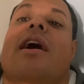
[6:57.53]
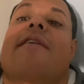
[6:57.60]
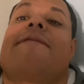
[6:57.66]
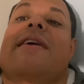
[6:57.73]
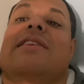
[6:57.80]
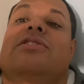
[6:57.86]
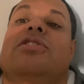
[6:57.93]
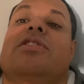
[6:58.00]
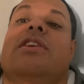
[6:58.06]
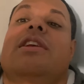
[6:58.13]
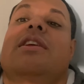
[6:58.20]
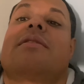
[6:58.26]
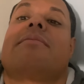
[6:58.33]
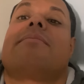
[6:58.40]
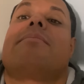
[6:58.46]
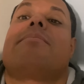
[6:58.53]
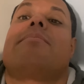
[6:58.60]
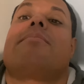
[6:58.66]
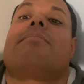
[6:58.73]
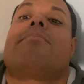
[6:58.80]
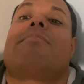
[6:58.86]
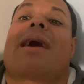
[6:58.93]
Eventually,
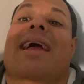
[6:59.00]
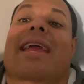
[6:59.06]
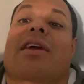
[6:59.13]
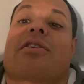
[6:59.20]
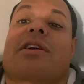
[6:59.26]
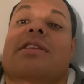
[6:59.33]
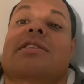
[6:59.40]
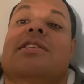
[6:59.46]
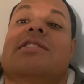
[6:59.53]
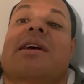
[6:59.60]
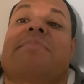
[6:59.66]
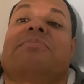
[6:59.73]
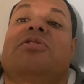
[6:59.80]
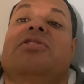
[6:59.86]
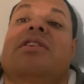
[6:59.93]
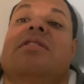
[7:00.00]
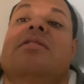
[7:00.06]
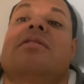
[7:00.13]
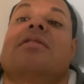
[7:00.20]
my air consumption